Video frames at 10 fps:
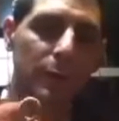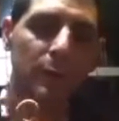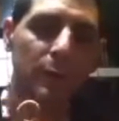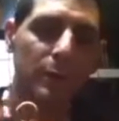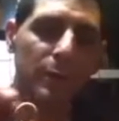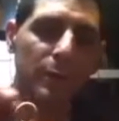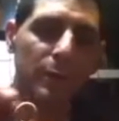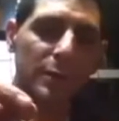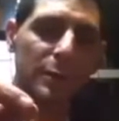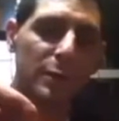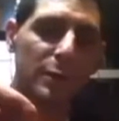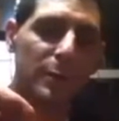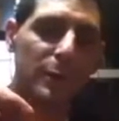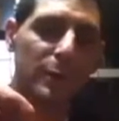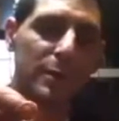so this one's
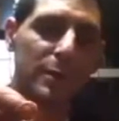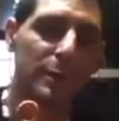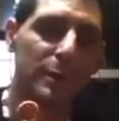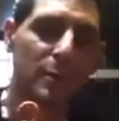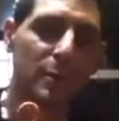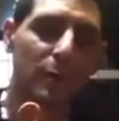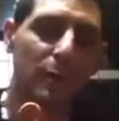producing a small field,